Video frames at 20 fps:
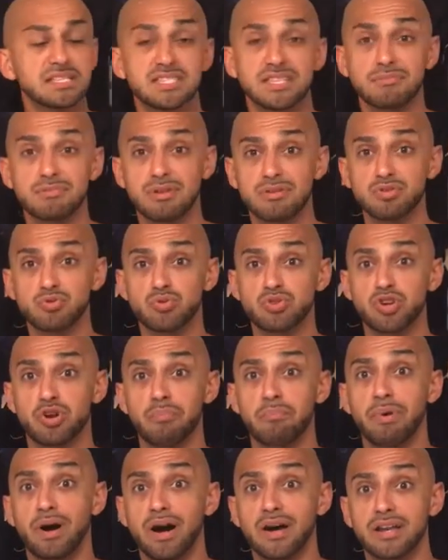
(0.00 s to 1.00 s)
sometimes when your
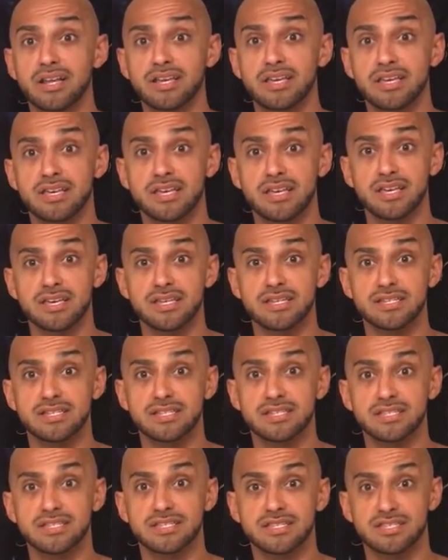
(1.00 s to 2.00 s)
body
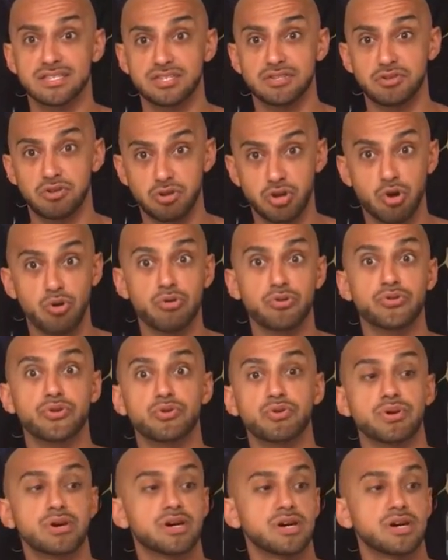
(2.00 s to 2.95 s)
is, you know, going through